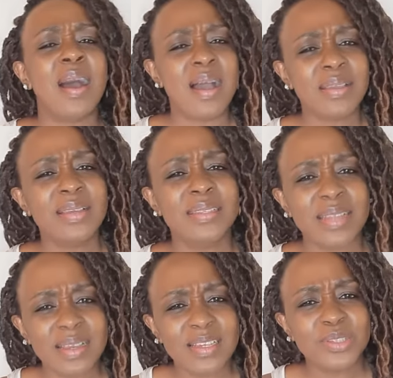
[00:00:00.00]

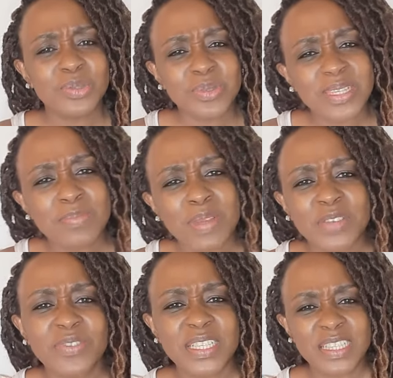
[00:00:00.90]
I can do this
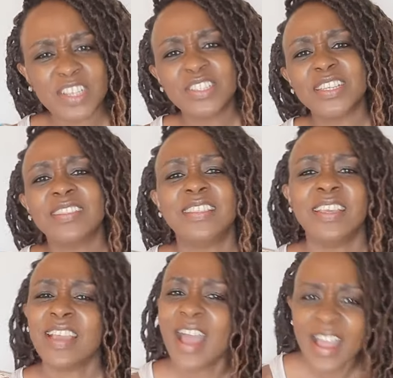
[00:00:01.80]
manifestation
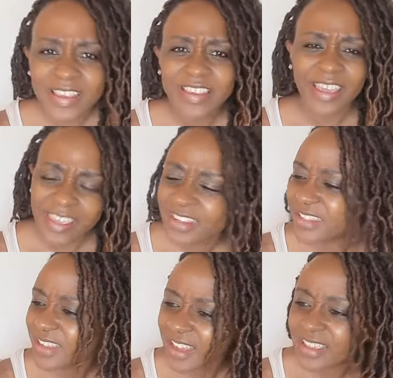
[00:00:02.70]
thing.
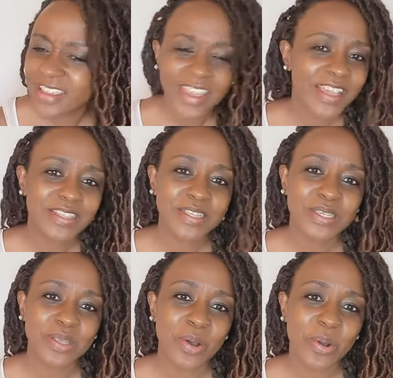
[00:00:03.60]
I can.
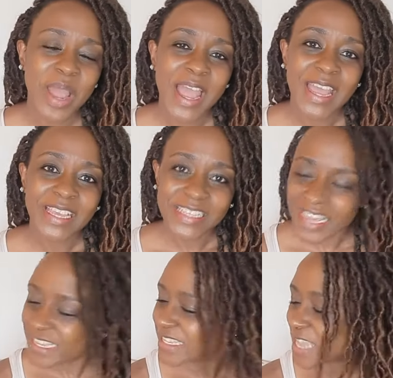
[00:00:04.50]
So
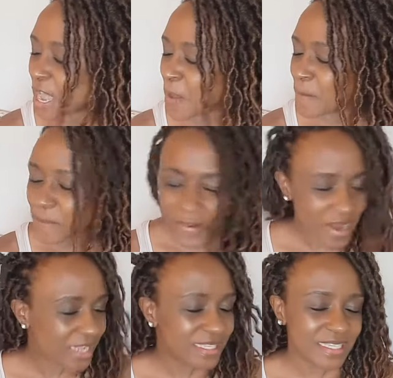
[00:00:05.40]
yes, I am
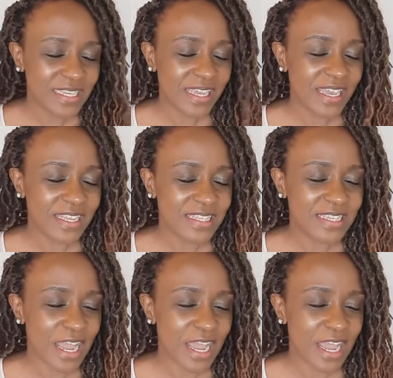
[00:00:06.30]
practicing it.